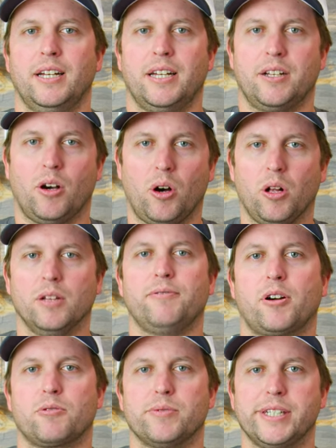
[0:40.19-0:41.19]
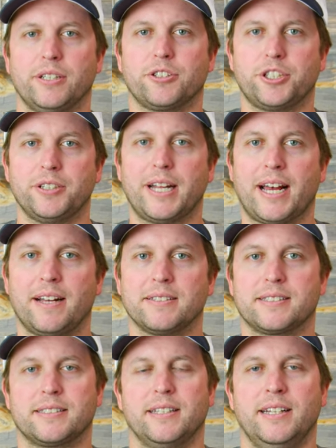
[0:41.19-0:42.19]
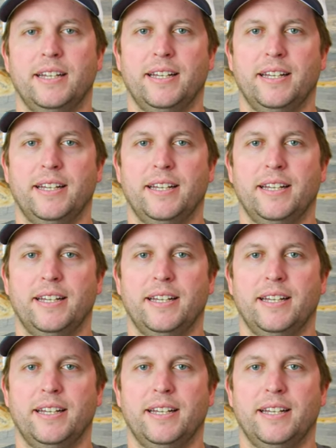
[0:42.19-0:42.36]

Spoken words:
and all of our reel shootouts.